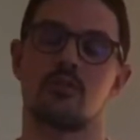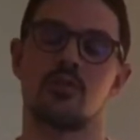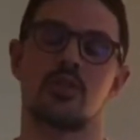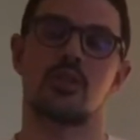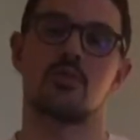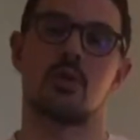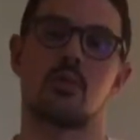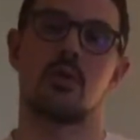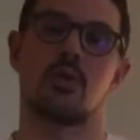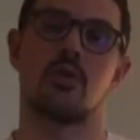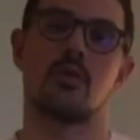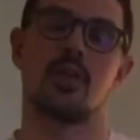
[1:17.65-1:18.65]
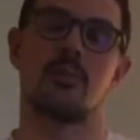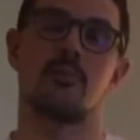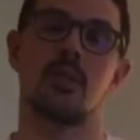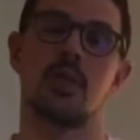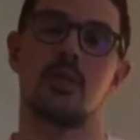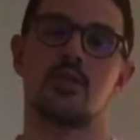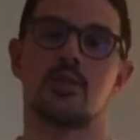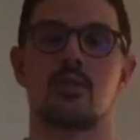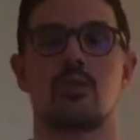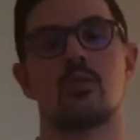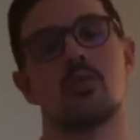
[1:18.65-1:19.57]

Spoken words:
which is what we call them. So